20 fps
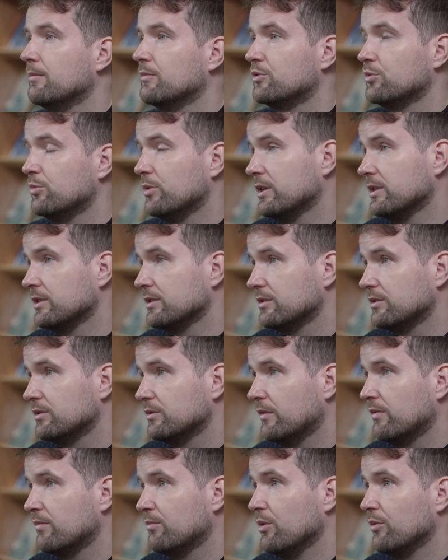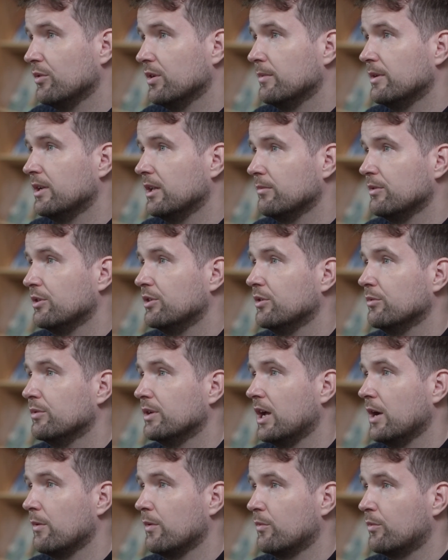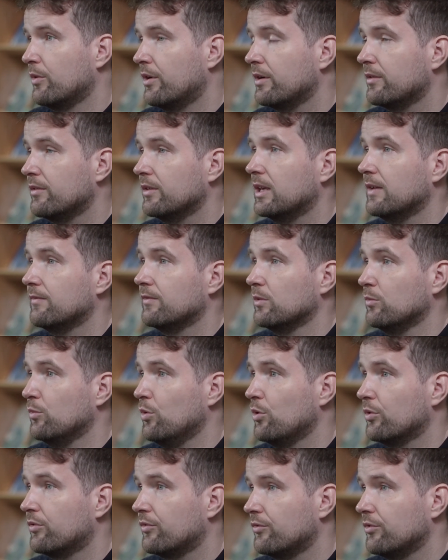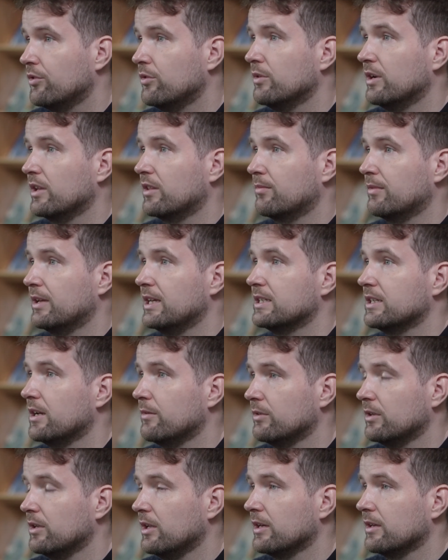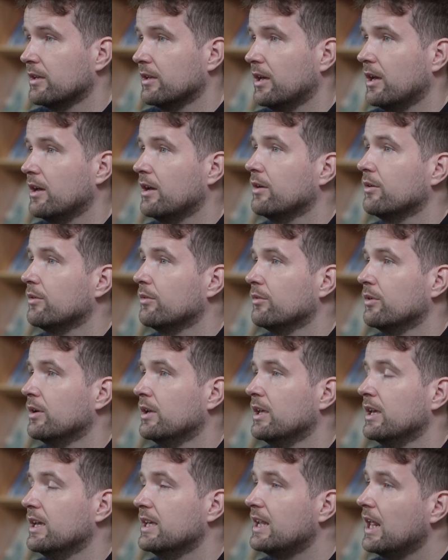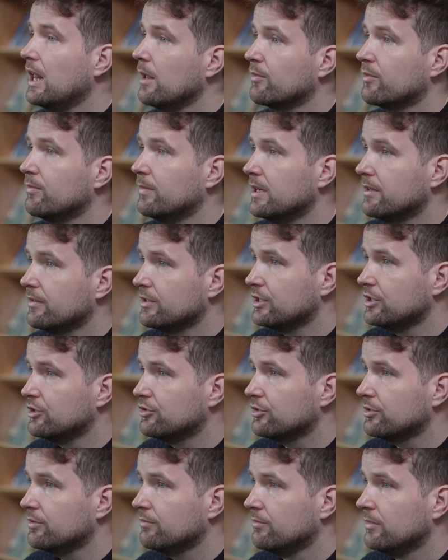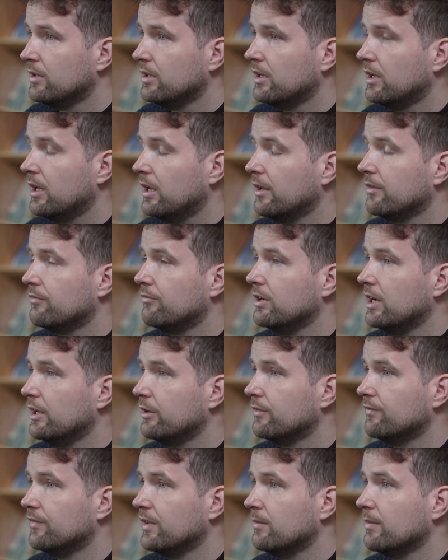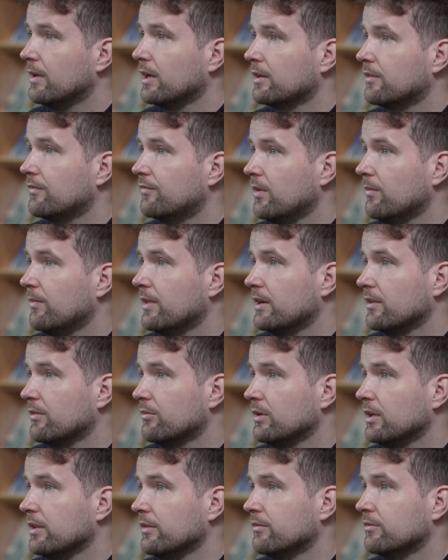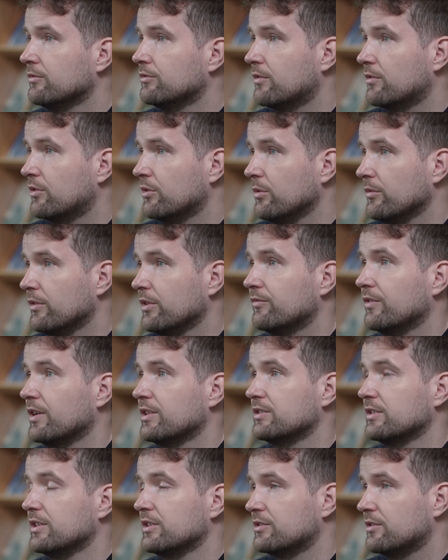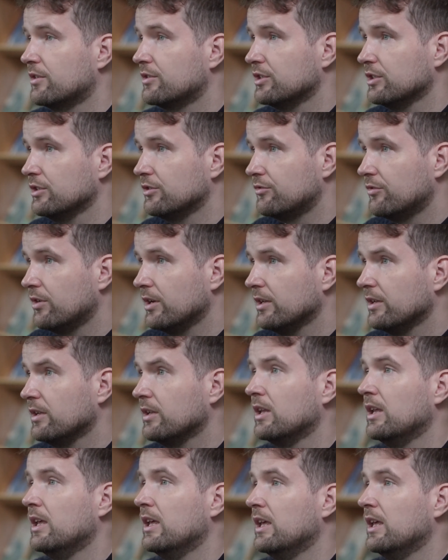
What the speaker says: twice. So I've spoken about LbQ and how it works and given a walkthrough and explained how it helps me as a teacher. And I had really good feedback from that as well. Schools interested in starting a trial,